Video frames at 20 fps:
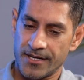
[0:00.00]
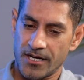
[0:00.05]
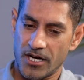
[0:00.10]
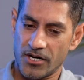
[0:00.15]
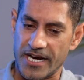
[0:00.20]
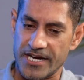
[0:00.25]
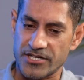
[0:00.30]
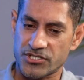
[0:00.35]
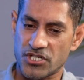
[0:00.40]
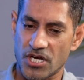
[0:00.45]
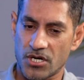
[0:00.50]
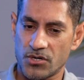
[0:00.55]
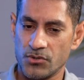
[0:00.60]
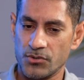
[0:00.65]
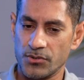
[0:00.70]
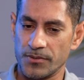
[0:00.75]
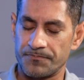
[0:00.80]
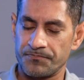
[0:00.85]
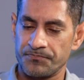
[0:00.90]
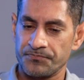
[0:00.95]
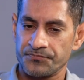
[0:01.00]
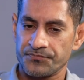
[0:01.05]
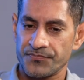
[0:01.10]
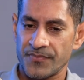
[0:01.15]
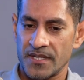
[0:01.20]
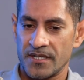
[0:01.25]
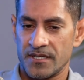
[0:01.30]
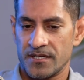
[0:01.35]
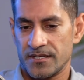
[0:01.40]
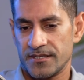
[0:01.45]
Okay, so
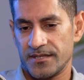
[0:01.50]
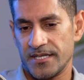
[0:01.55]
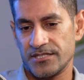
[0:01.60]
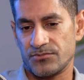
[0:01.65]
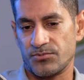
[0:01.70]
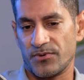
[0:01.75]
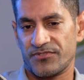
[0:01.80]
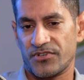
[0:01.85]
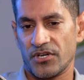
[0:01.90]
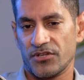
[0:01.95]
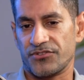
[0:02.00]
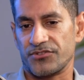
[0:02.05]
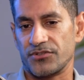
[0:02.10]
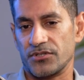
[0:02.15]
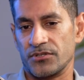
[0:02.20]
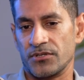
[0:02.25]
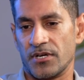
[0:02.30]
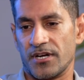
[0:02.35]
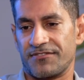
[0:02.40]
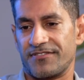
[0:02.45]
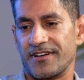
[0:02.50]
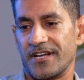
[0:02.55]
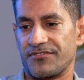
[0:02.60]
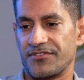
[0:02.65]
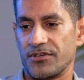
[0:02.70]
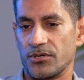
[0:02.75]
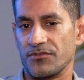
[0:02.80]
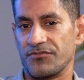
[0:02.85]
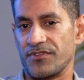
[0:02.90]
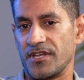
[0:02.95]
we've gone through a fair
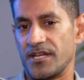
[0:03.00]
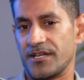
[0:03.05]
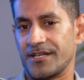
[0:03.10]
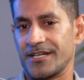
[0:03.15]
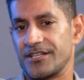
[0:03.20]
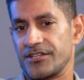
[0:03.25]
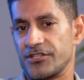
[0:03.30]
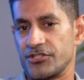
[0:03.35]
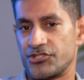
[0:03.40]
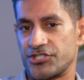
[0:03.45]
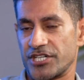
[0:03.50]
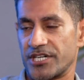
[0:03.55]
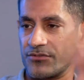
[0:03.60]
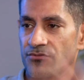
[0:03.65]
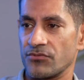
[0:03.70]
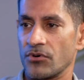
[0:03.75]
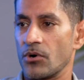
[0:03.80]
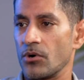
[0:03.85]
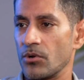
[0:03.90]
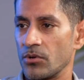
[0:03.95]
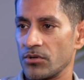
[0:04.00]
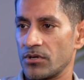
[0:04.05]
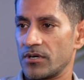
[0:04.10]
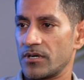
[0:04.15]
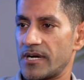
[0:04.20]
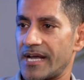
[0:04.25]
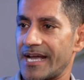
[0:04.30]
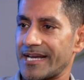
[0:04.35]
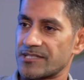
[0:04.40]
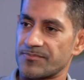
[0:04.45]
few of the kind of the
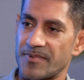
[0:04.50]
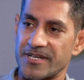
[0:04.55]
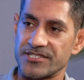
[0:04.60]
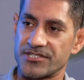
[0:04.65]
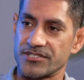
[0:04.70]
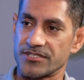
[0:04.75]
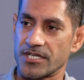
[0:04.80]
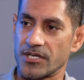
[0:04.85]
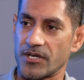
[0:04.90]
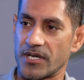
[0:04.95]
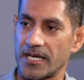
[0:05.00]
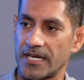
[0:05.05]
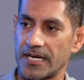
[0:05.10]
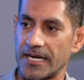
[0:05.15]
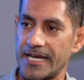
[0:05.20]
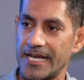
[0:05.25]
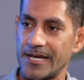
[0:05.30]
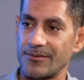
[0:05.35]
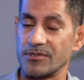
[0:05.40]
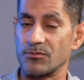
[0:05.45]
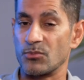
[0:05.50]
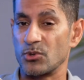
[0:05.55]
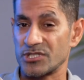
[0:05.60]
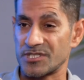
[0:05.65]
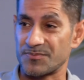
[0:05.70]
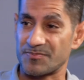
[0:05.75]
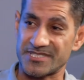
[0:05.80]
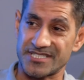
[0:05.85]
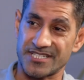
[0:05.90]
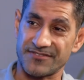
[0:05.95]
general expenses that you can claim, the more
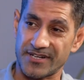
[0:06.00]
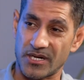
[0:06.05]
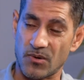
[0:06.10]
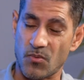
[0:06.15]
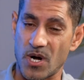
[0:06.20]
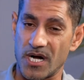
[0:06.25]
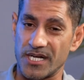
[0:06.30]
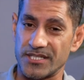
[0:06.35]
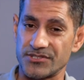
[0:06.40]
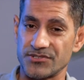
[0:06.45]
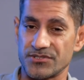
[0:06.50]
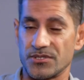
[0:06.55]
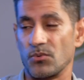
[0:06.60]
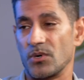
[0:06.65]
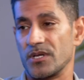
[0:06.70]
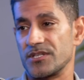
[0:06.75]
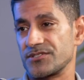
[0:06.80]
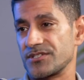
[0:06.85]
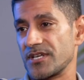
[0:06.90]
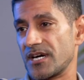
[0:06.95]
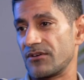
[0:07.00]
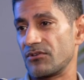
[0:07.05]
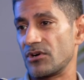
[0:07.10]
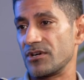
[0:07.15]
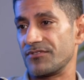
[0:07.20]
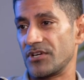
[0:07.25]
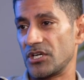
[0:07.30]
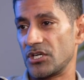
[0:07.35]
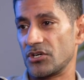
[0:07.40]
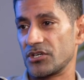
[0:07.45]
specific ones, the ones that are
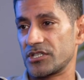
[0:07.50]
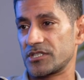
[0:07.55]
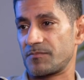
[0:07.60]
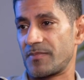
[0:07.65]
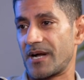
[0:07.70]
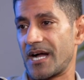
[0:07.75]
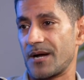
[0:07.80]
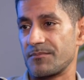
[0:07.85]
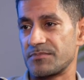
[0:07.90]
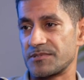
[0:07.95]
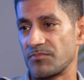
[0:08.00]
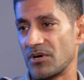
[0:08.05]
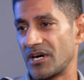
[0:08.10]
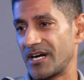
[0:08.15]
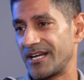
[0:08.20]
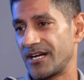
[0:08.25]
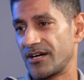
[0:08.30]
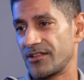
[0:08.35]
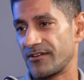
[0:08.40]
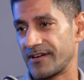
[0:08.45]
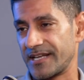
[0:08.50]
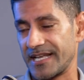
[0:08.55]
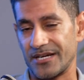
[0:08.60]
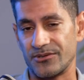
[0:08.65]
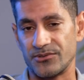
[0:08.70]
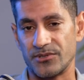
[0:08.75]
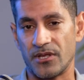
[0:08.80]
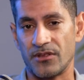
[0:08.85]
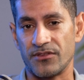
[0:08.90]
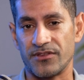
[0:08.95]
overlooked perhaps by other
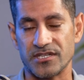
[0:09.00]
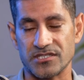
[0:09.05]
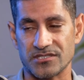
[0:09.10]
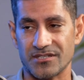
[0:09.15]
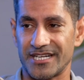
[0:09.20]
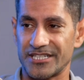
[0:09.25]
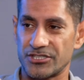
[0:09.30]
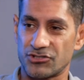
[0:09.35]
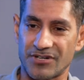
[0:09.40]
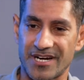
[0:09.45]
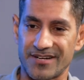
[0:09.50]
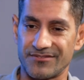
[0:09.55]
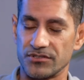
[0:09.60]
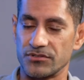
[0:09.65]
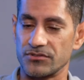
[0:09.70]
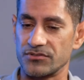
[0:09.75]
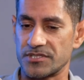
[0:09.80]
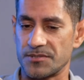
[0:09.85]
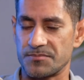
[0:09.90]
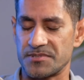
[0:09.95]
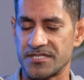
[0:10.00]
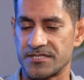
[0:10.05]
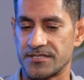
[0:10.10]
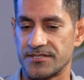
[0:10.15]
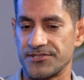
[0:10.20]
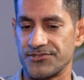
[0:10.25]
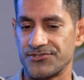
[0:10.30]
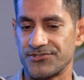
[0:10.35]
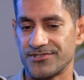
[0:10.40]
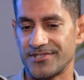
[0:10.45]
accountants, things like travel,
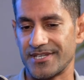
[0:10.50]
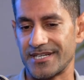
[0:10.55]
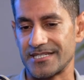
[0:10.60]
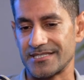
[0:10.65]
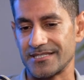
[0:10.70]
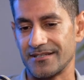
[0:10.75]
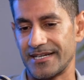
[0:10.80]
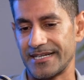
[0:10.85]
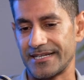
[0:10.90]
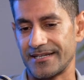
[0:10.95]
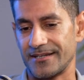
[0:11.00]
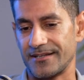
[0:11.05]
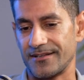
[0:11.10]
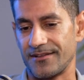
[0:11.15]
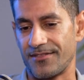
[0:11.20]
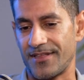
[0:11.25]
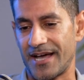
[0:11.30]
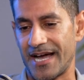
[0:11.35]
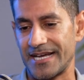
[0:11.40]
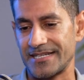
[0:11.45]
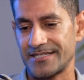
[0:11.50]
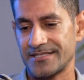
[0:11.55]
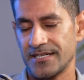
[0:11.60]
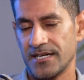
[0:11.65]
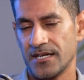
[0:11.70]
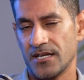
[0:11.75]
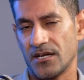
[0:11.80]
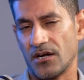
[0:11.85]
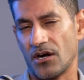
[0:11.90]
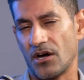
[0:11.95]
subsistence, things like that.
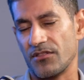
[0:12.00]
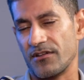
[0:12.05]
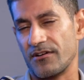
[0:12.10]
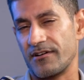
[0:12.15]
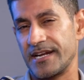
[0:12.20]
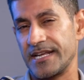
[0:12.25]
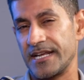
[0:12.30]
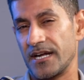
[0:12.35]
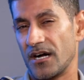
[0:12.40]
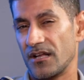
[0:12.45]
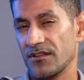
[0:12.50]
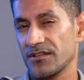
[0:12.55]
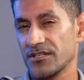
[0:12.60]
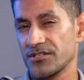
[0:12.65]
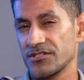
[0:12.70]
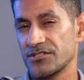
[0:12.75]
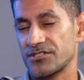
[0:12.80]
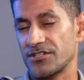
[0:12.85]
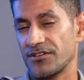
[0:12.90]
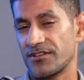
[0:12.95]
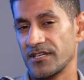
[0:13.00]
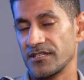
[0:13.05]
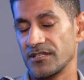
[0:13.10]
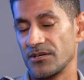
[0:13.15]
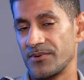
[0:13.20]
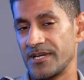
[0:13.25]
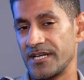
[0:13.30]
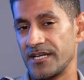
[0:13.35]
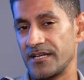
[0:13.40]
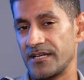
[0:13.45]
Are there any others, do you think,
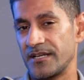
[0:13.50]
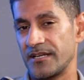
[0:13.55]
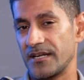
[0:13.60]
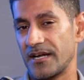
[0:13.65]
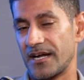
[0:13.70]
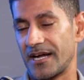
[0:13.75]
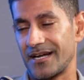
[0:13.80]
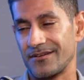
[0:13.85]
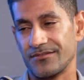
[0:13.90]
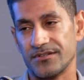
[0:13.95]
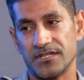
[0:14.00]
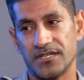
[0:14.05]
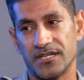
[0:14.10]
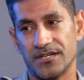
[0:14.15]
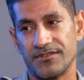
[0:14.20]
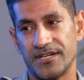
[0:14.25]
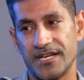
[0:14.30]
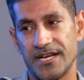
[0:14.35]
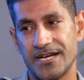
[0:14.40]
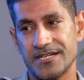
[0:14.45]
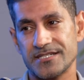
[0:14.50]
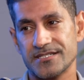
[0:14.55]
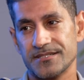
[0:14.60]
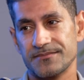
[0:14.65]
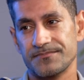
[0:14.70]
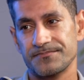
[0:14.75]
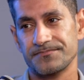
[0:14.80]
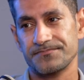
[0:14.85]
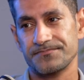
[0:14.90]
that we haven't covered yet?